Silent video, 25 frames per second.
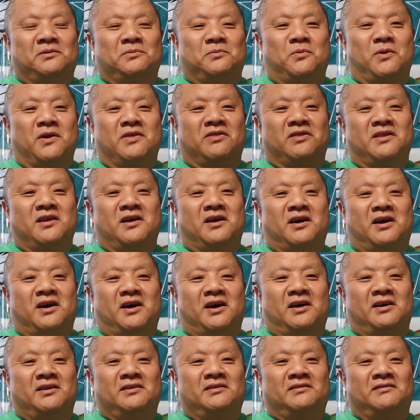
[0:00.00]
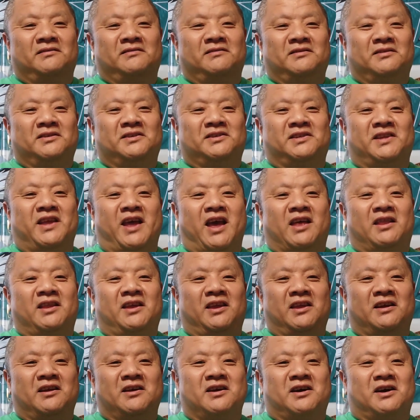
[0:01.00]
with the
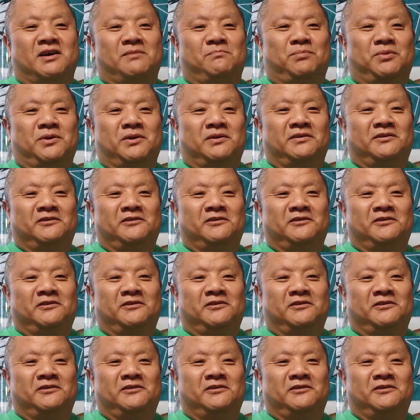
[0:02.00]
Stanley Cup.